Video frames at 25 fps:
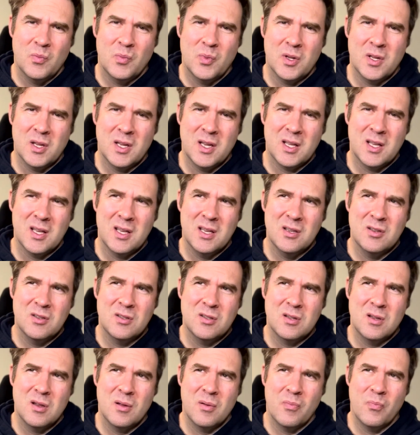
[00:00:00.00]
But like
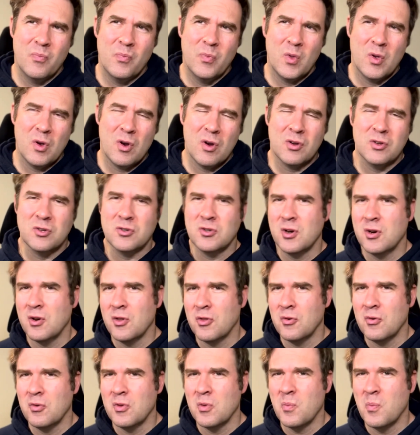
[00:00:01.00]
Kirk's trying
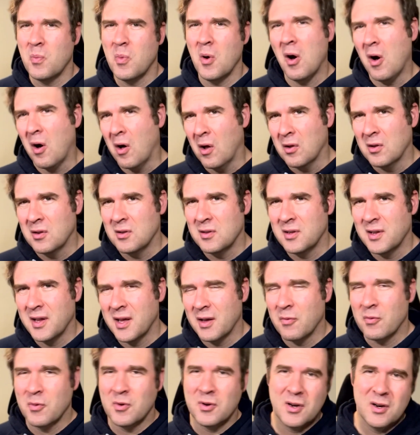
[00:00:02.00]
to throw the ball.
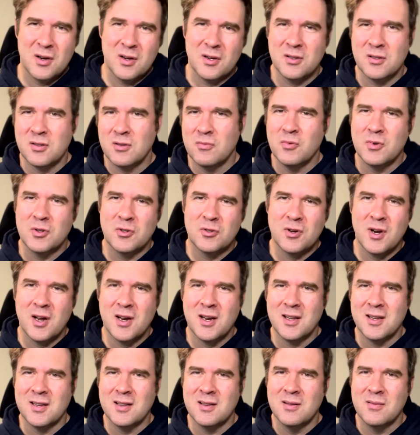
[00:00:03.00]
Like we're
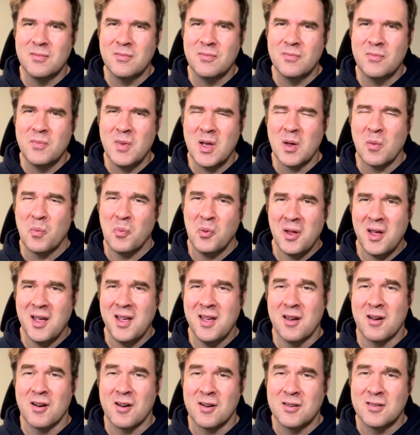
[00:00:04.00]
trying to make a
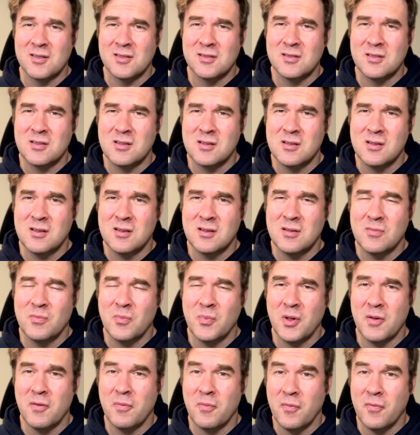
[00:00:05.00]
play here.
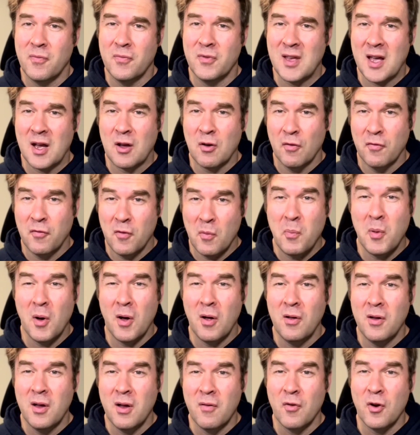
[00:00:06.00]
Play tackle
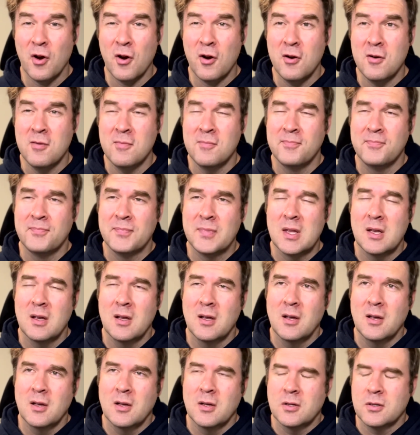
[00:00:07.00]
football, ever heard?
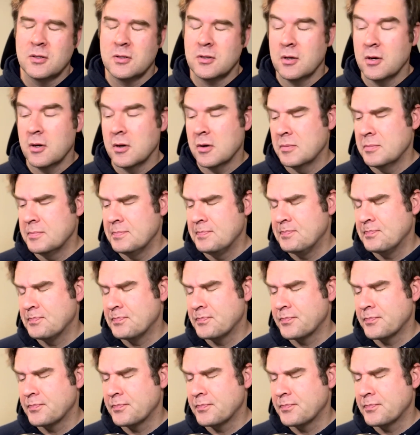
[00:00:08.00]
So